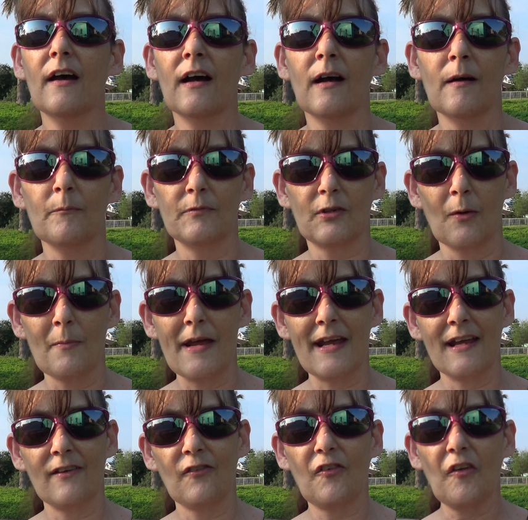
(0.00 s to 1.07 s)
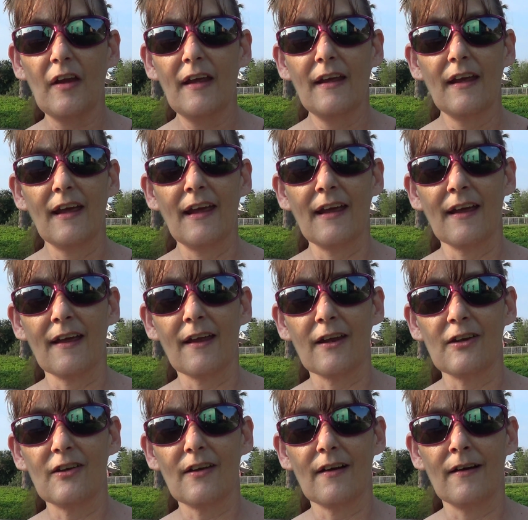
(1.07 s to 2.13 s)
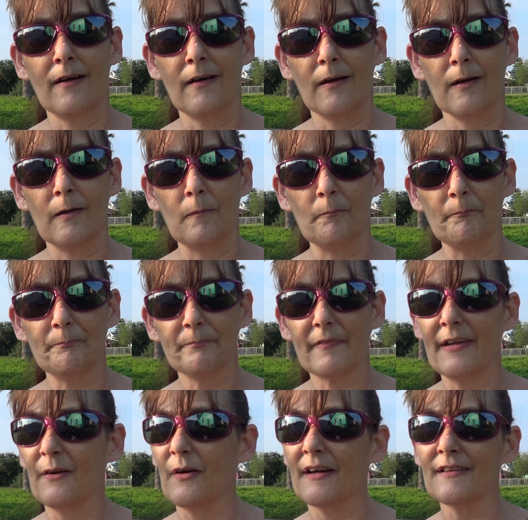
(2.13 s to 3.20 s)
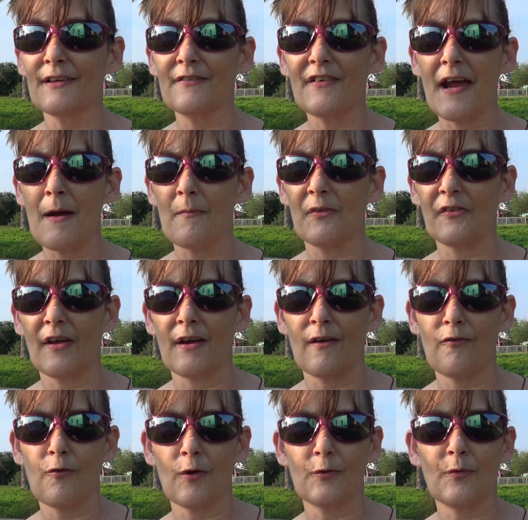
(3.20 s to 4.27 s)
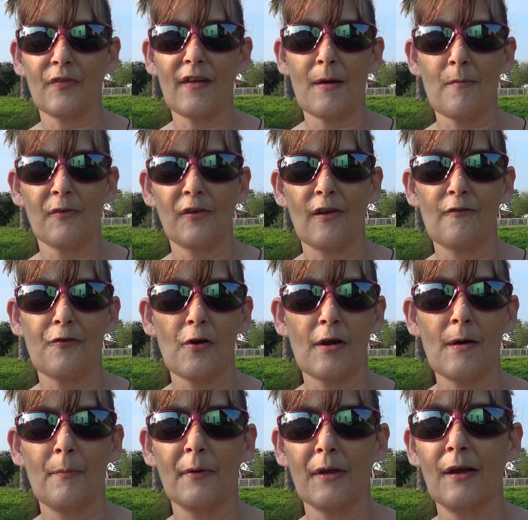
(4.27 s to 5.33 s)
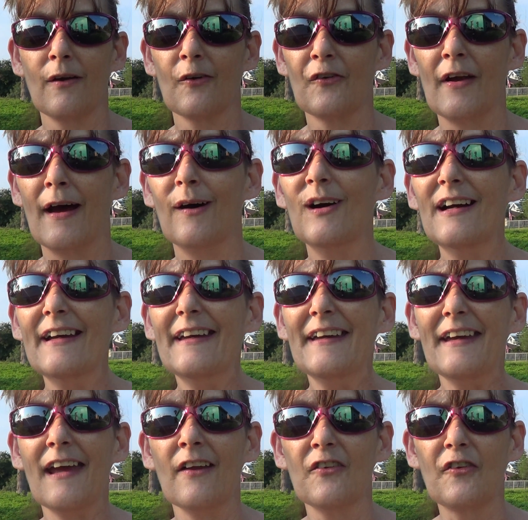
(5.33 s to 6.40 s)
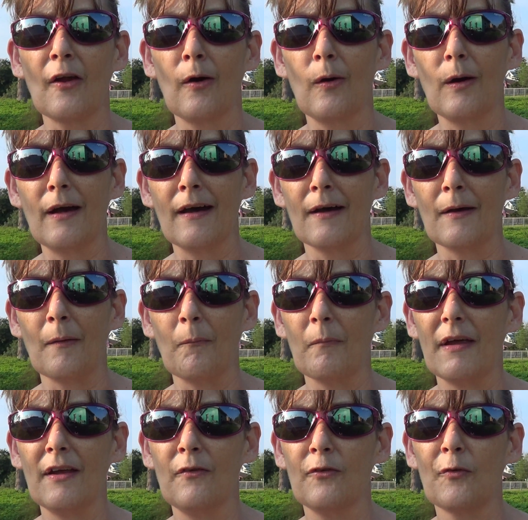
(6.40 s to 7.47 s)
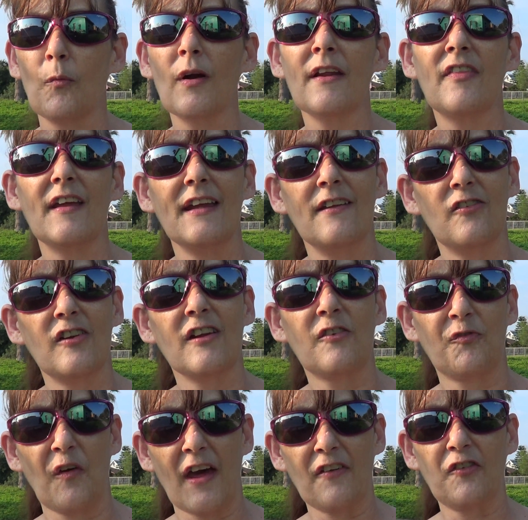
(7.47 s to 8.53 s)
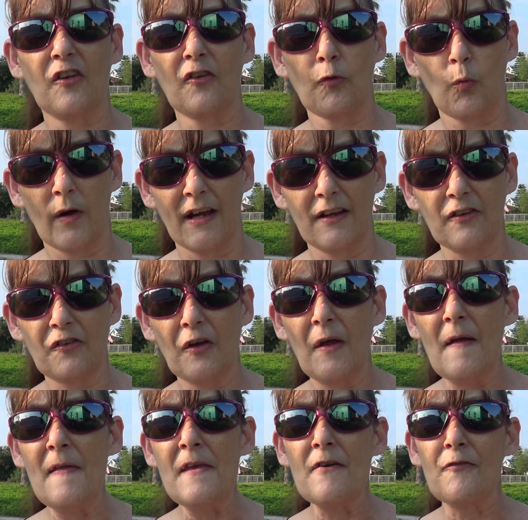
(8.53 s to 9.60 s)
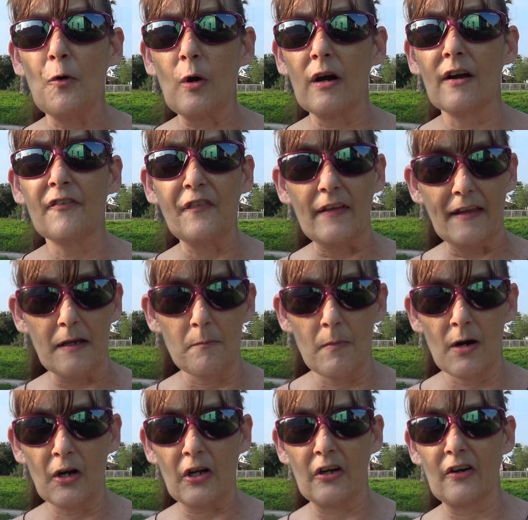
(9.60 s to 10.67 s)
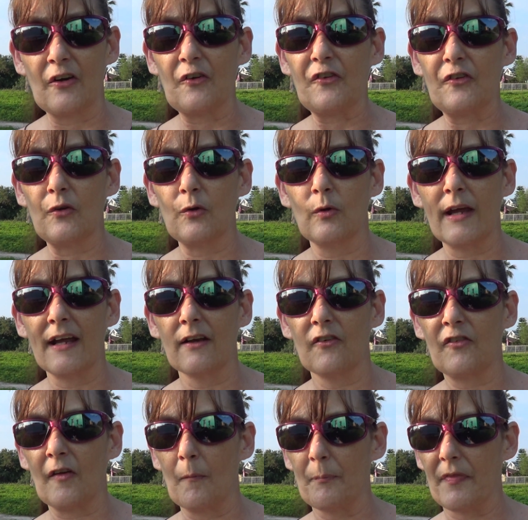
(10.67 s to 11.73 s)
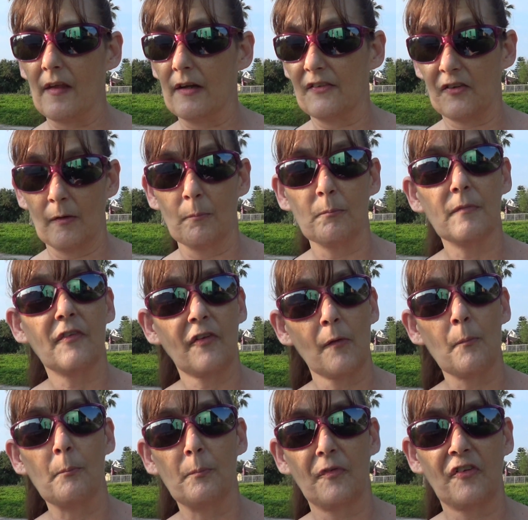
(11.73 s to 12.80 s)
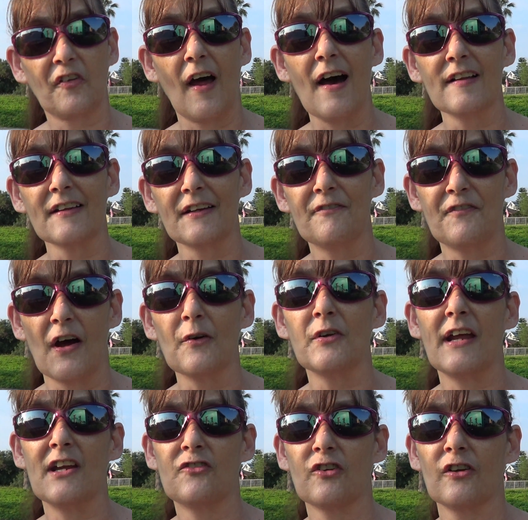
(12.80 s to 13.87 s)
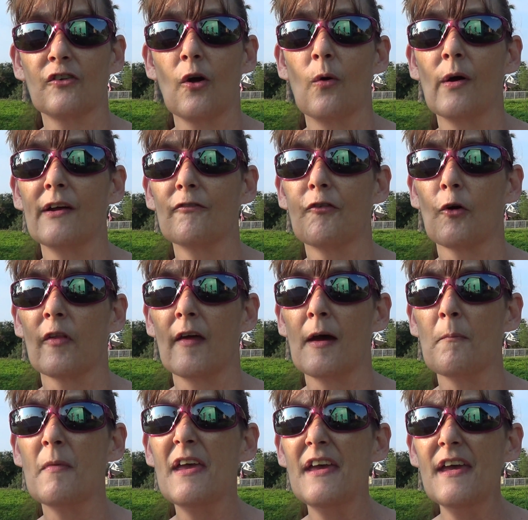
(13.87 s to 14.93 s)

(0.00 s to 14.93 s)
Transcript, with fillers: um, domains, and um, you know, I love Amazon. I've worked with Amazon for a couple years now. And so um, it's one of the easiest, fastest ways for affiliate marketers to get some, some, some solid foundation going for them,